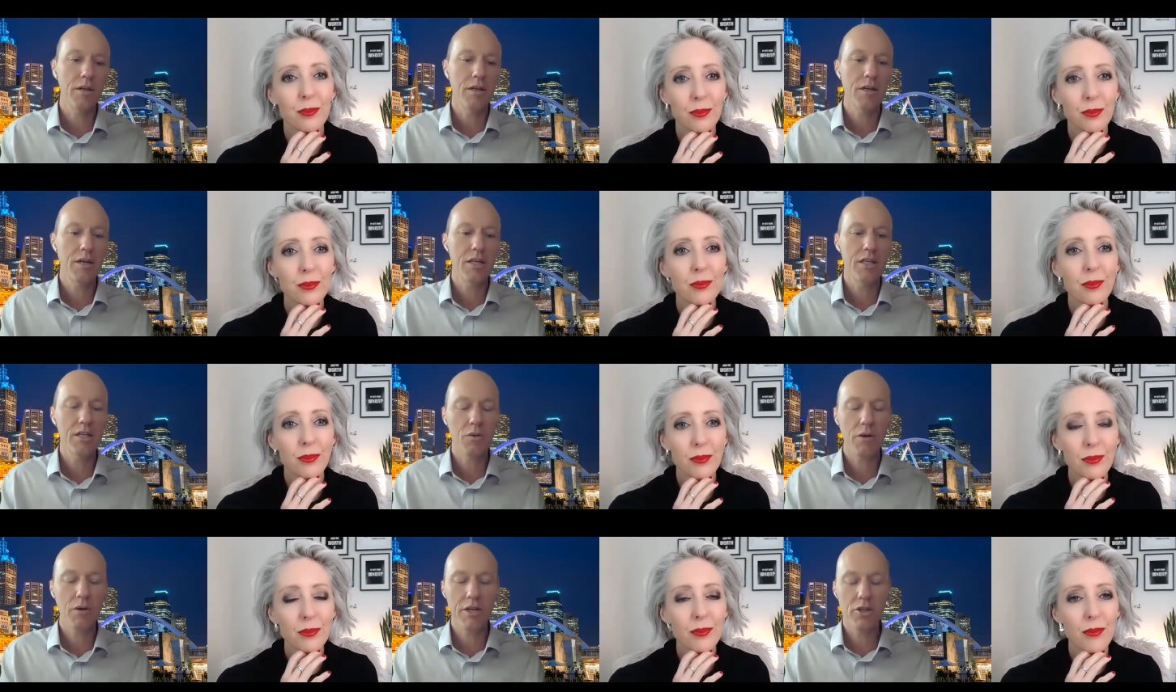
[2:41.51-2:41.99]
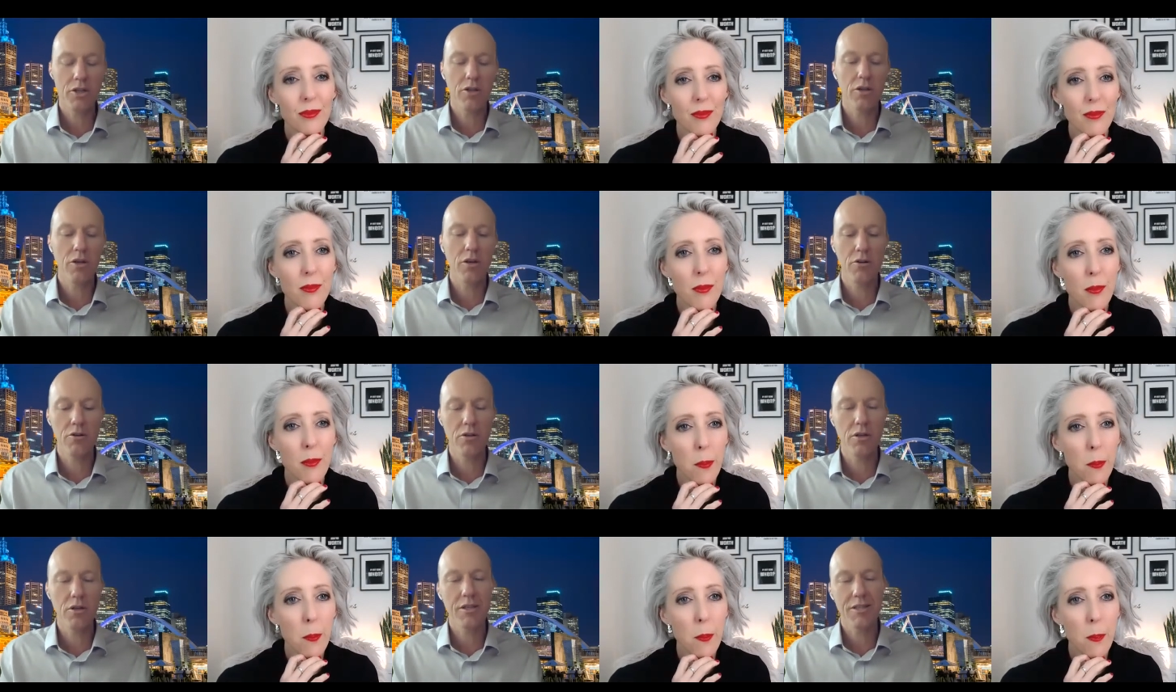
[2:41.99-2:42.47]
Speaker 1: So I
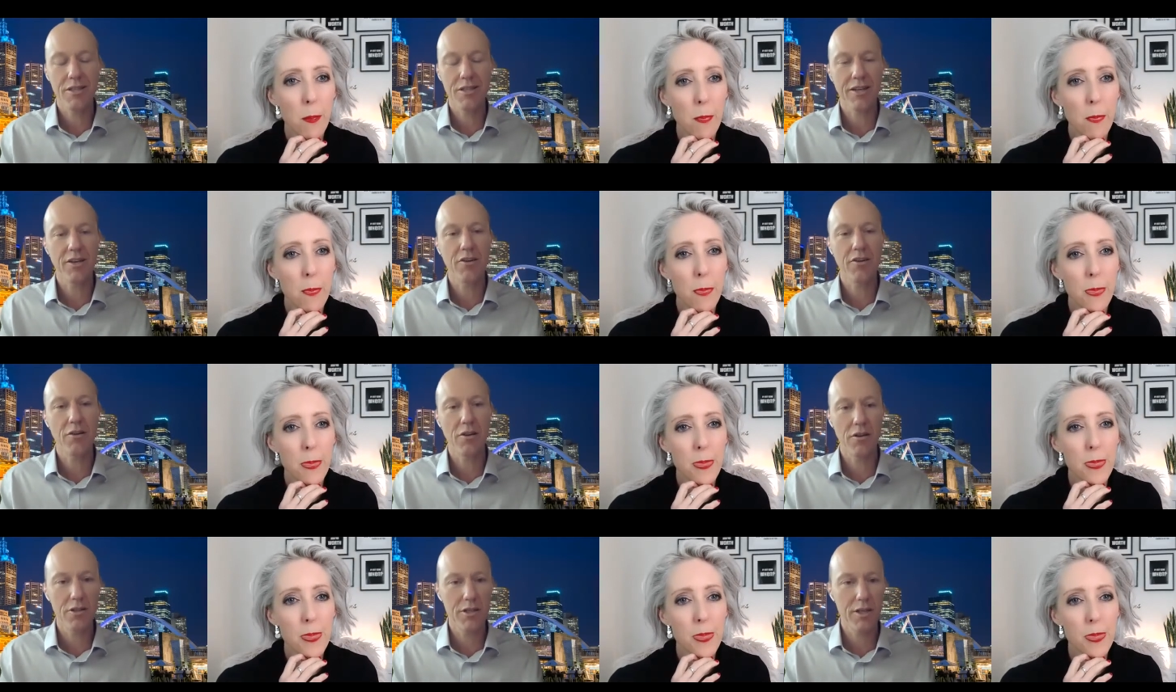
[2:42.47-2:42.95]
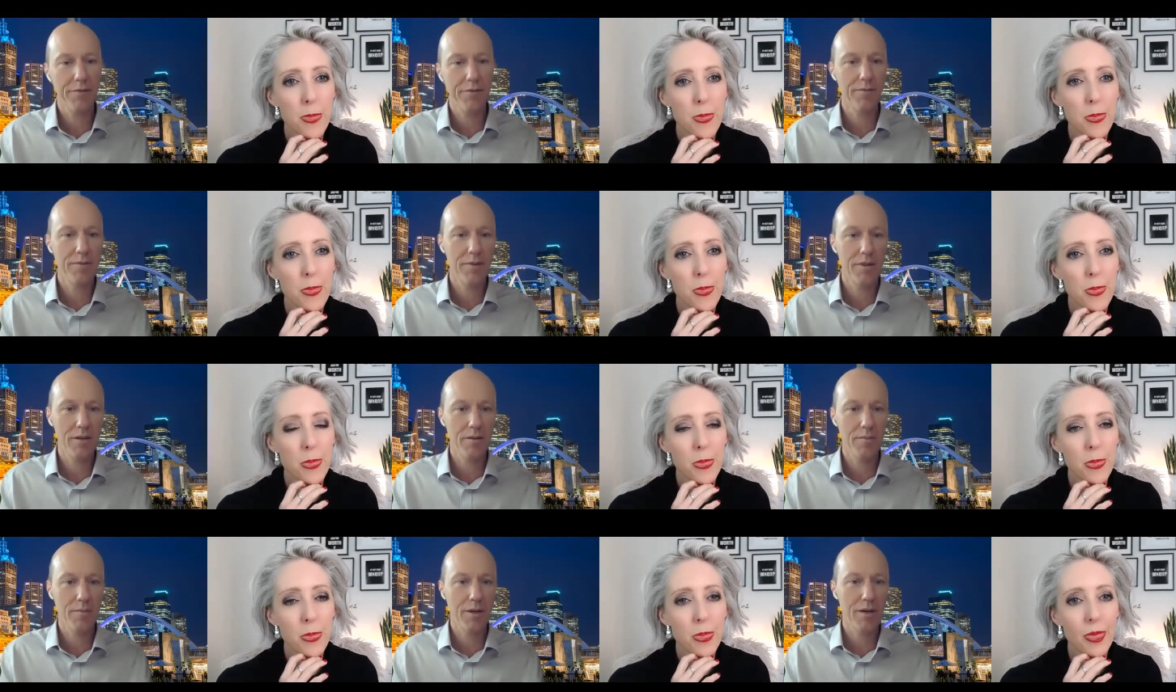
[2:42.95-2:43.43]
chose psychology from
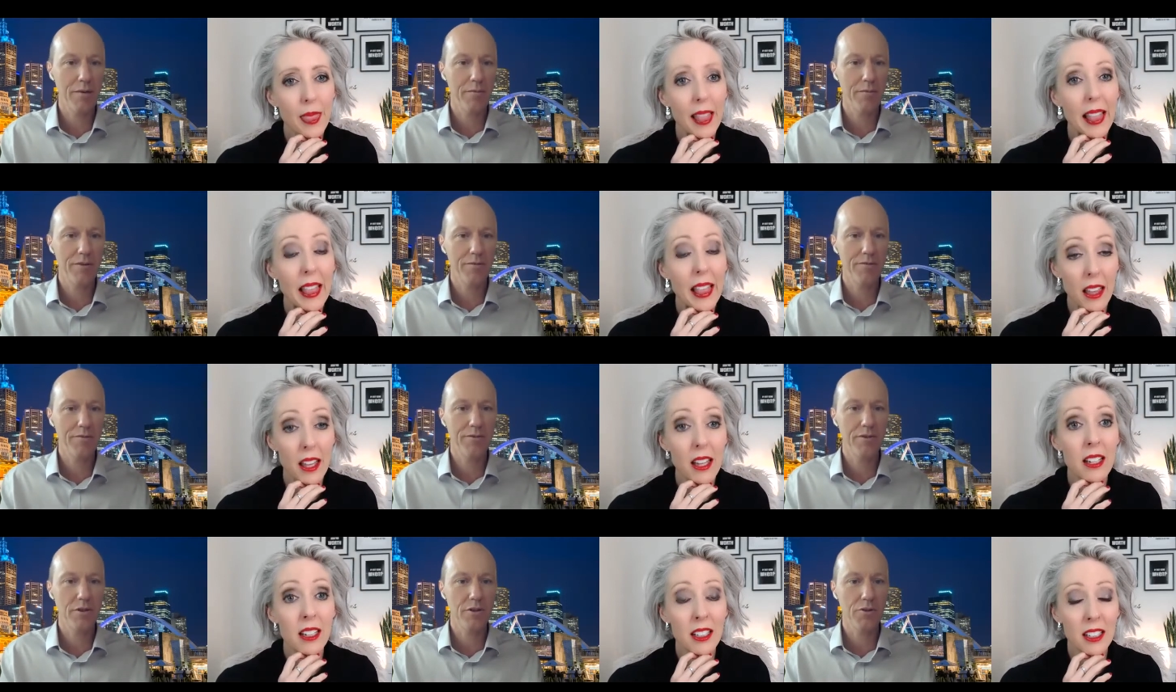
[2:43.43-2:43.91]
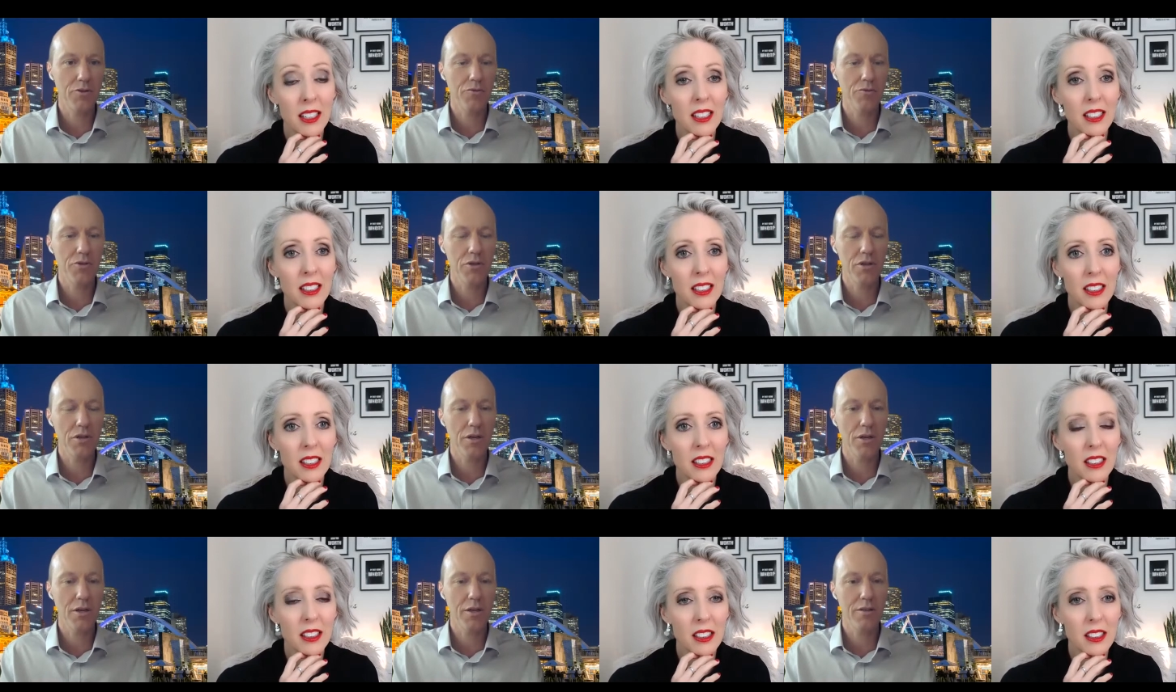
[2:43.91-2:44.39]
the Department of Social
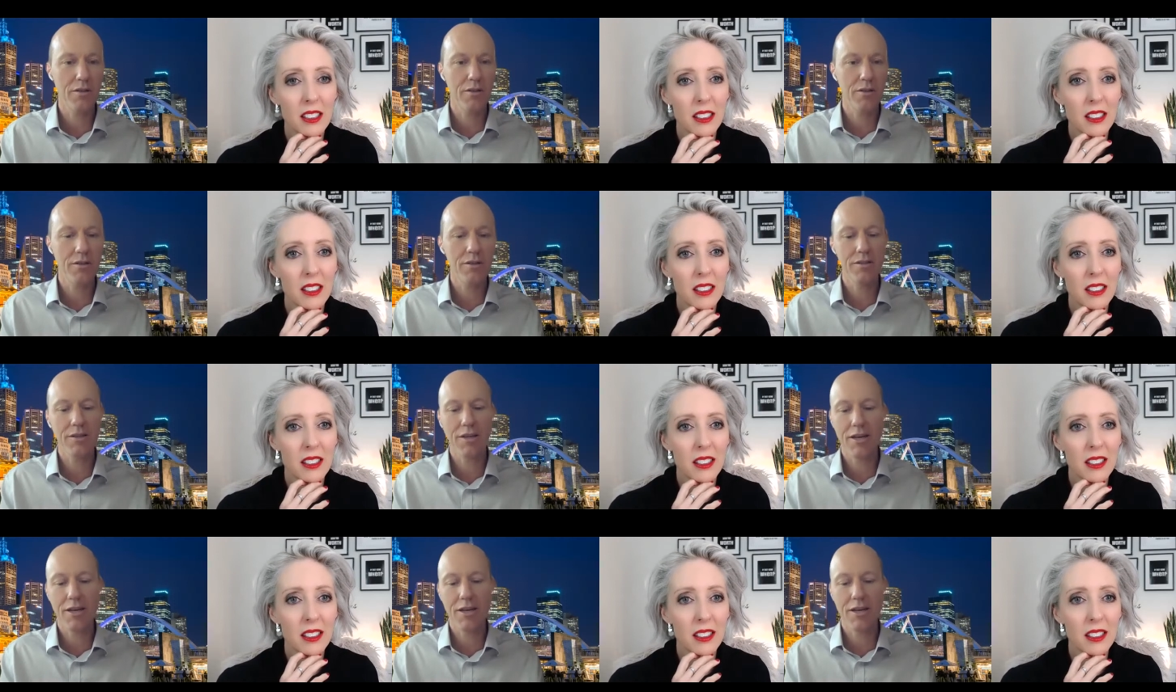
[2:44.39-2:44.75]
Sciences.